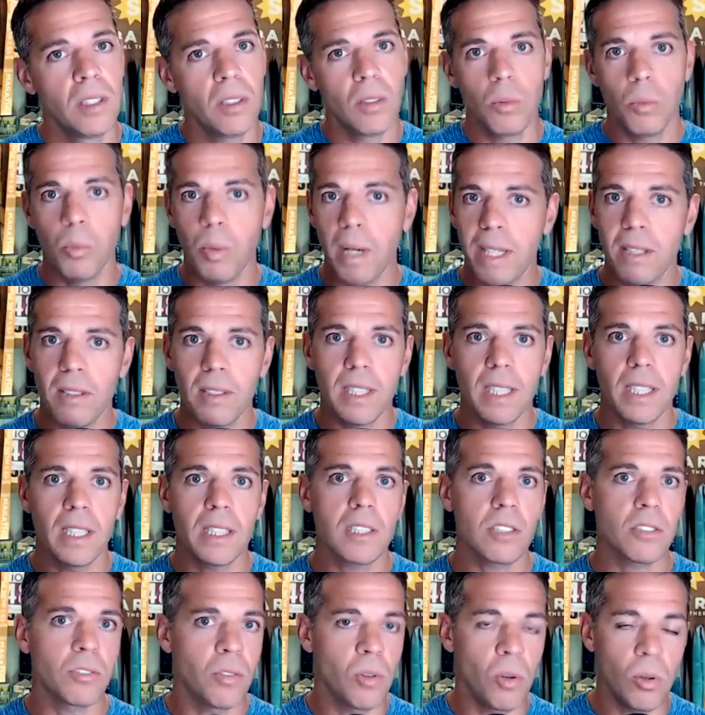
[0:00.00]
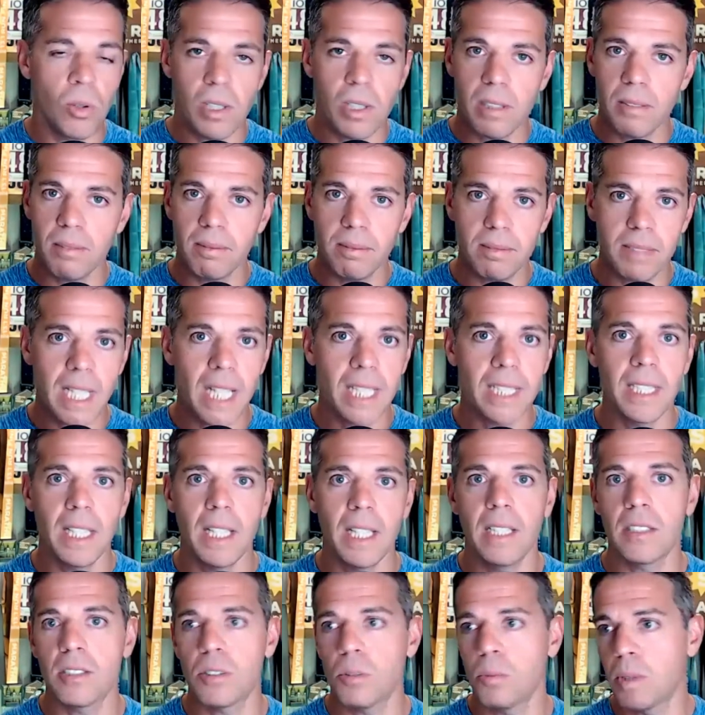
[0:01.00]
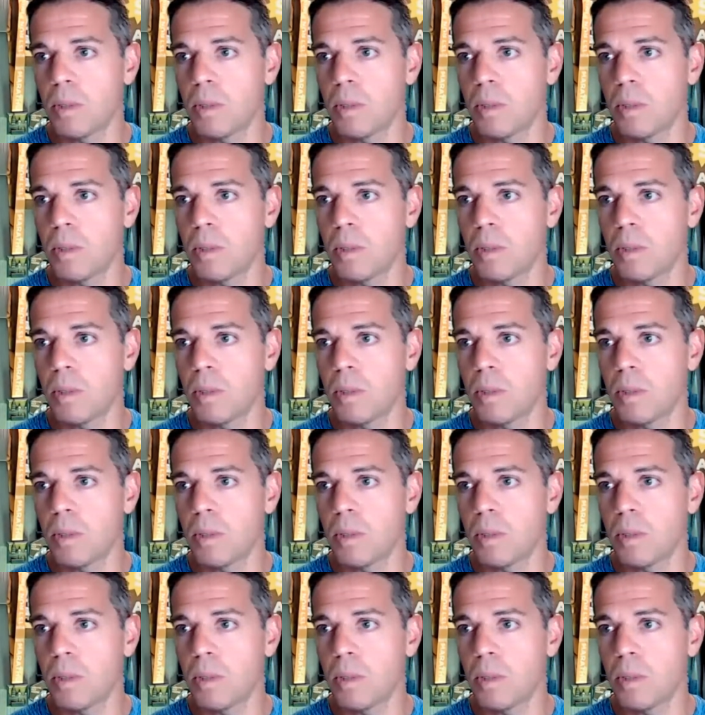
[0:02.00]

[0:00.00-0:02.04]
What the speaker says: Wear this for 10 days.